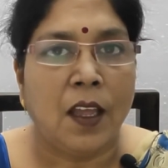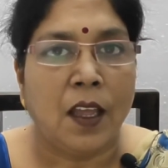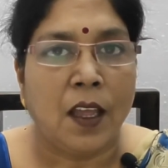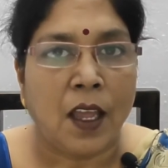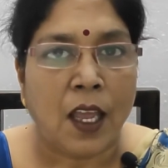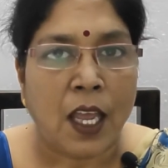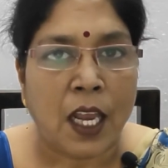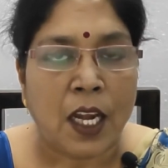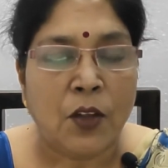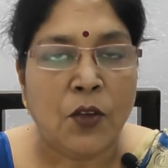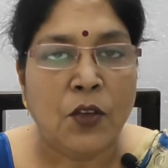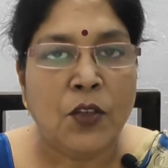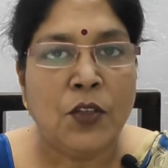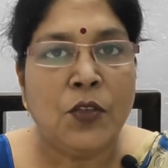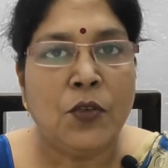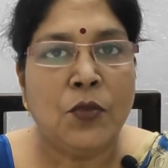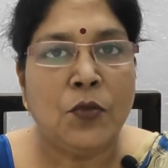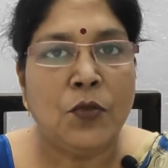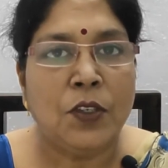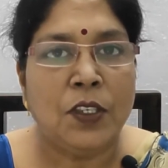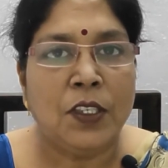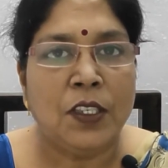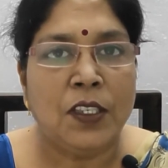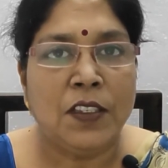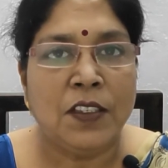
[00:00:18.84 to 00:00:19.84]
Hello
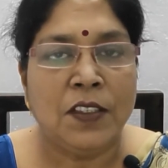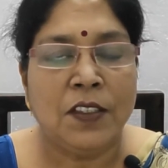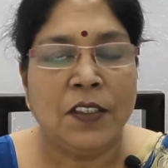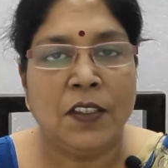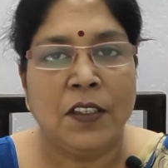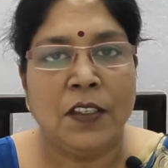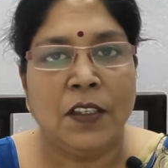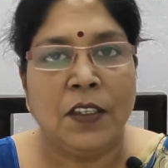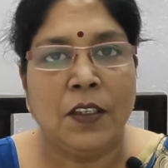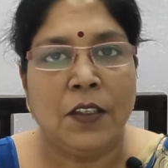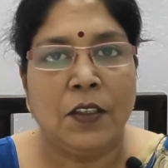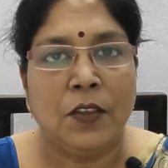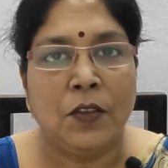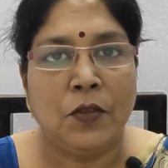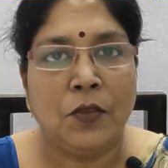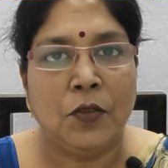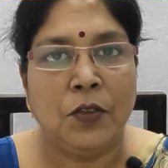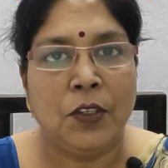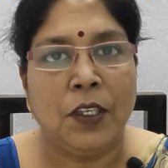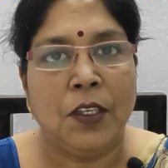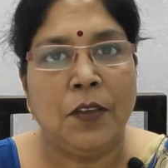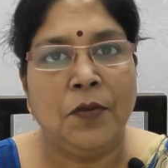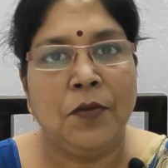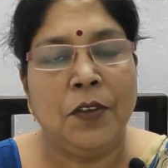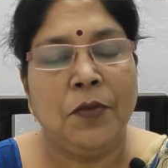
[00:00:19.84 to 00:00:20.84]
students,
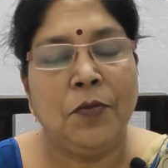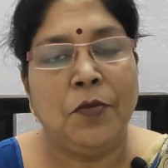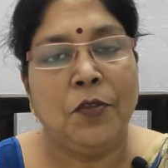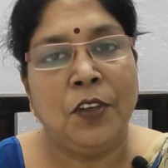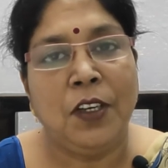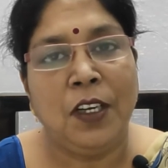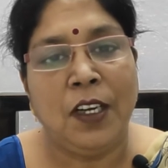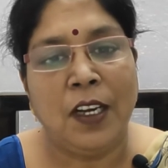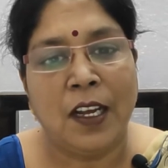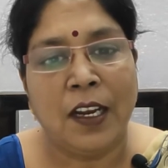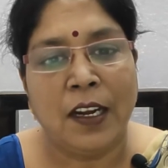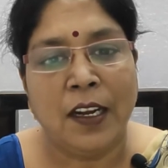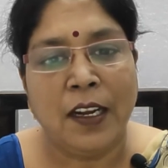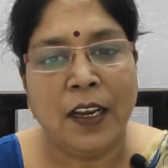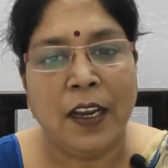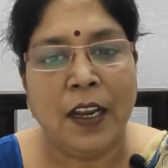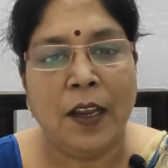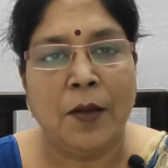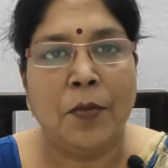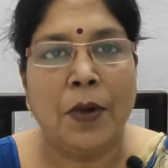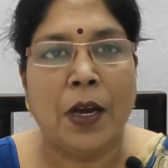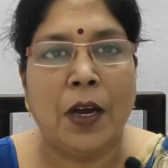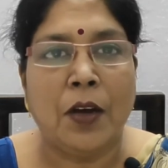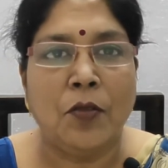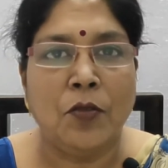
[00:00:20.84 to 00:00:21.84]
today we would learn
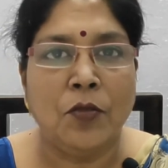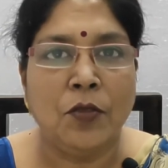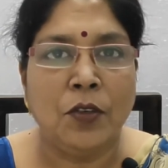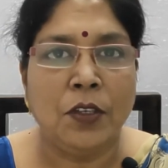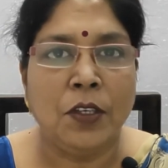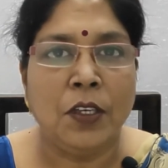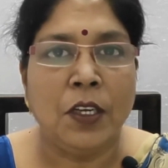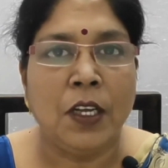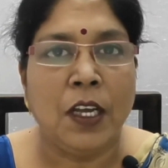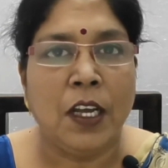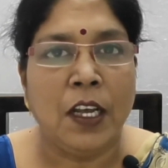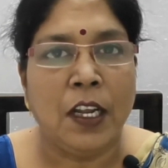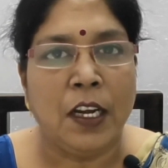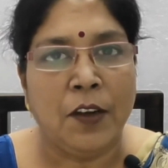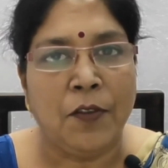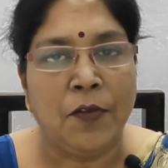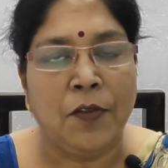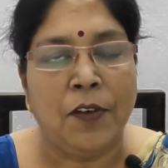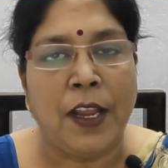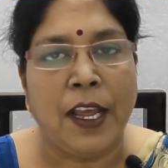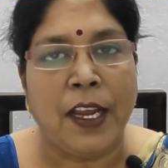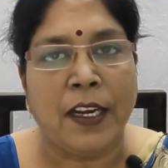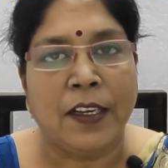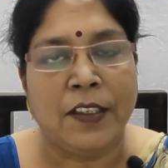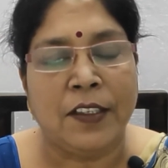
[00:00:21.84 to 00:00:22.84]
about
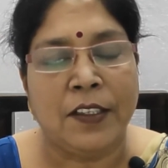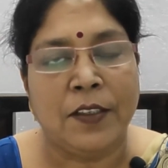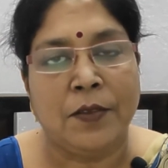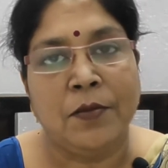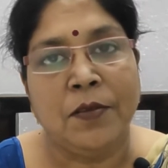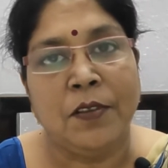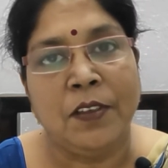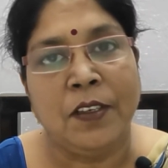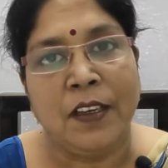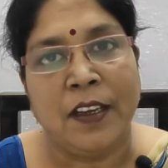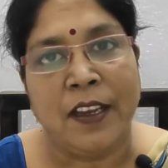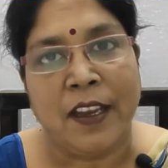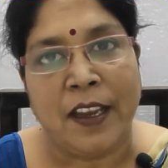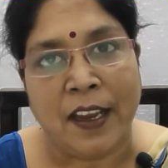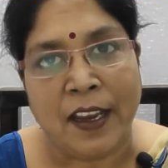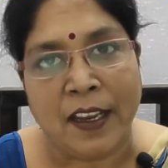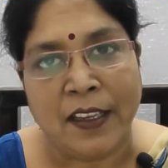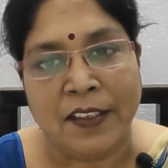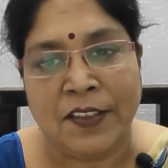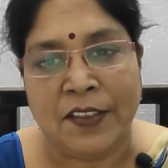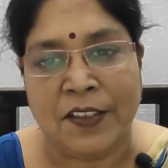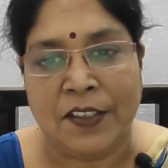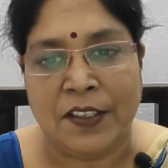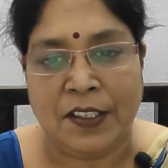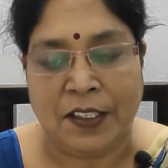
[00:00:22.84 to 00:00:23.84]
reflective
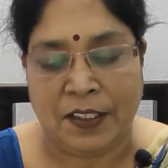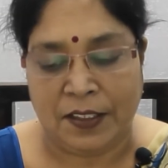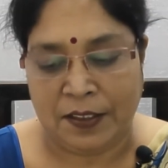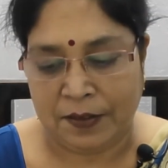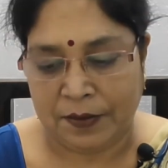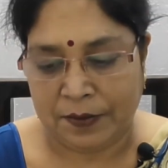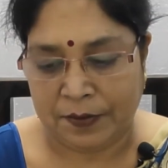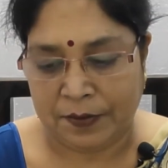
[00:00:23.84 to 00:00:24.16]
essay.